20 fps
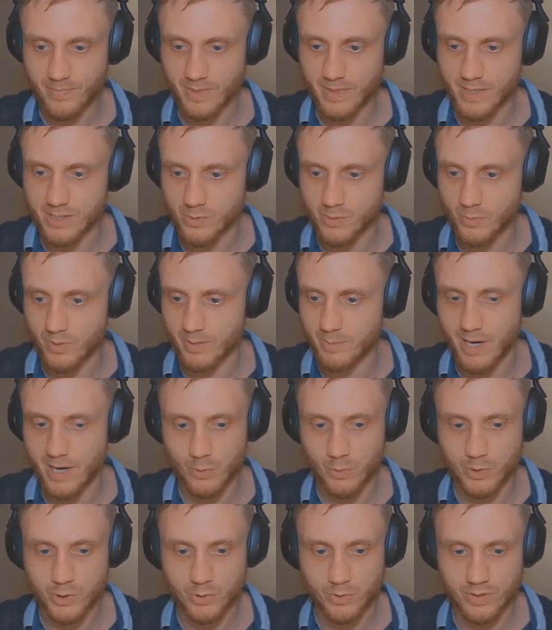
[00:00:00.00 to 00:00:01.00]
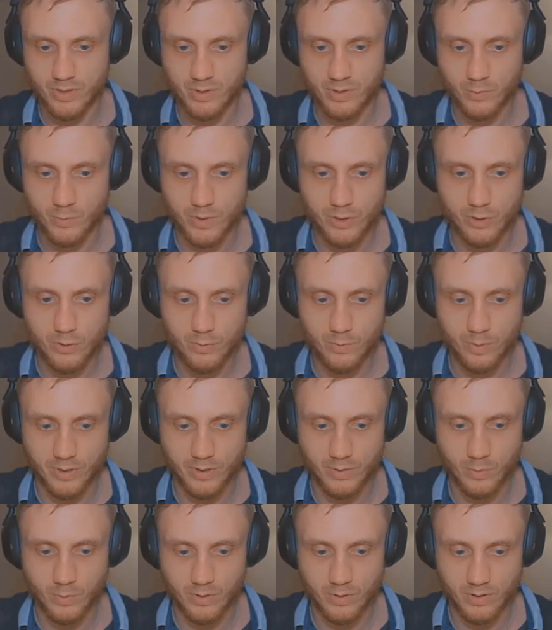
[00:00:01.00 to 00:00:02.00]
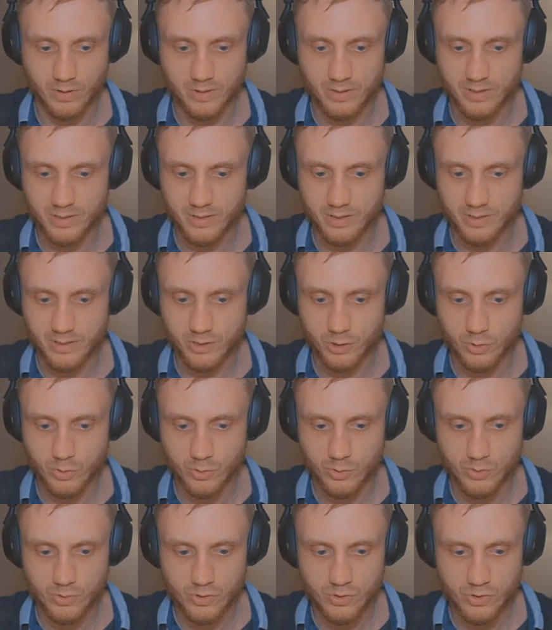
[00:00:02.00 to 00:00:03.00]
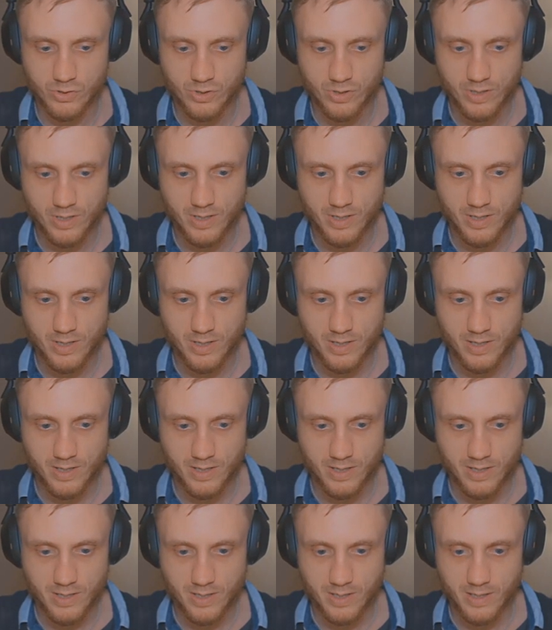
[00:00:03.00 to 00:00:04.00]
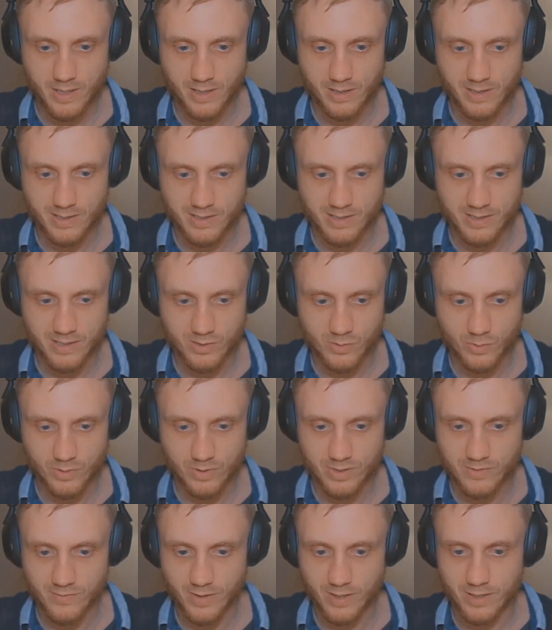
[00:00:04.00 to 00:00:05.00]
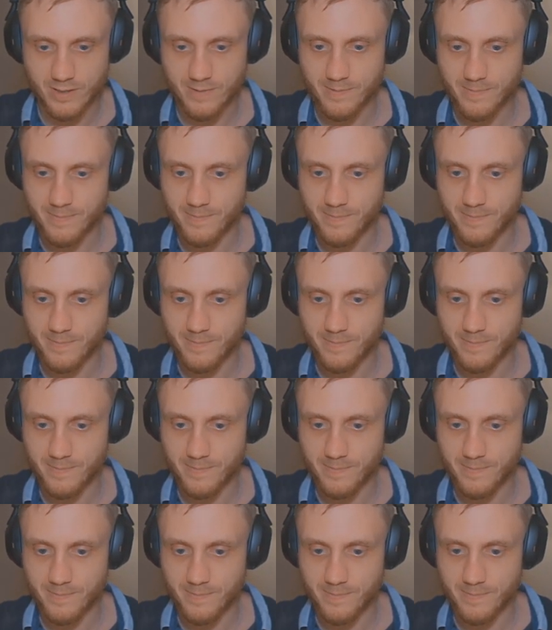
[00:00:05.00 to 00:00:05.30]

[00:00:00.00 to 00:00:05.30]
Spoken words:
Doesn't really matter which one we do, but we'll use, I guess this one is fine.